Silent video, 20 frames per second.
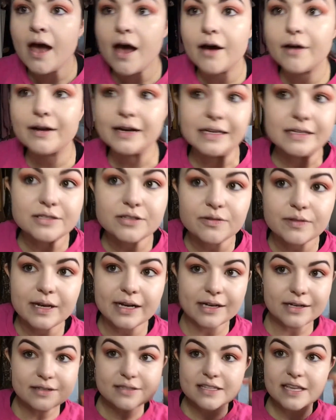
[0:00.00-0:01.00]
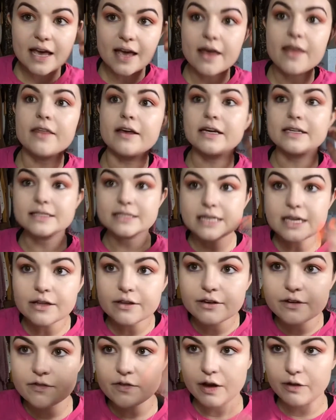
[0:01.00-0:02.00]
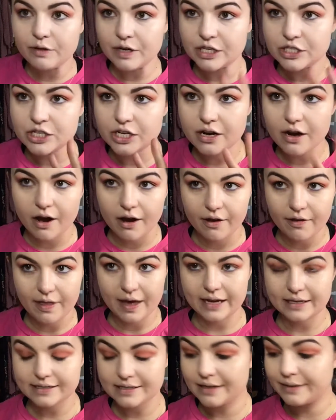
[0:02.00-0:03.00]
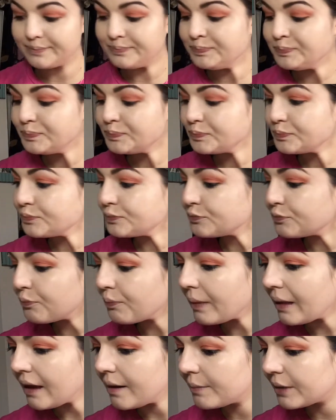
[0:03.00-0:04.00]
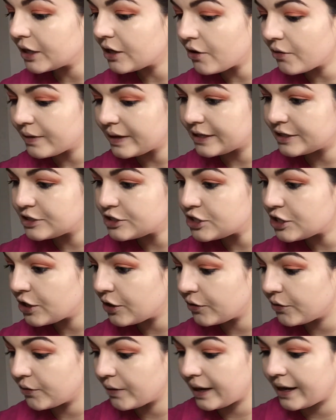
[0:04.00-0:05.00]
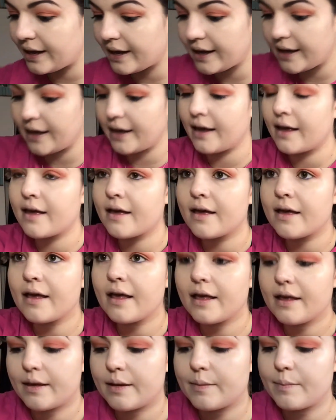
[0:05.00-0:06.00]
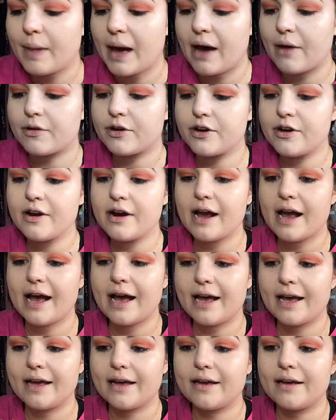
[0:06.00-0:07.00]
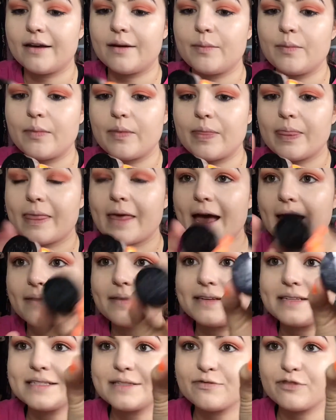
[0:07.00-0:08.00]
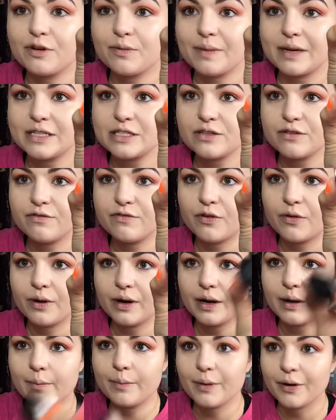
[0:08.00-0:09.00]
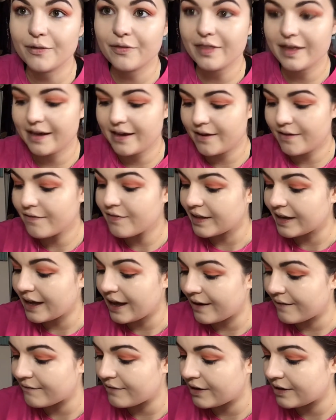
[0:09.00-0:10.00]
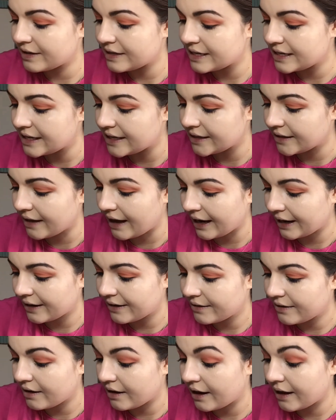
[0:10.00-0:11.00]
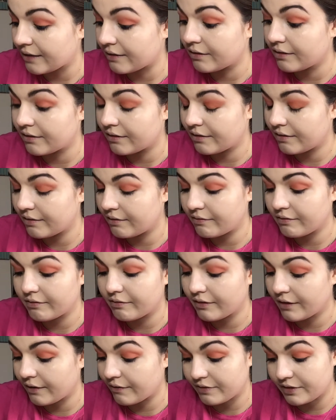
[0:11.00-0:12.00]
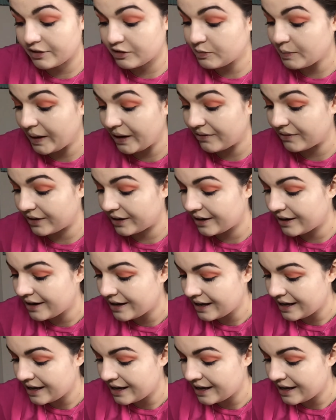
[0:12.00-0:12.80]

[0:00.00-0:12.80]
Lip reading: Okay, so there's the concealer, foundation, all that done. I'm going to go into a powder. I got this for my Sephora birthday gift, the Kat Von D Locket. I love this powder.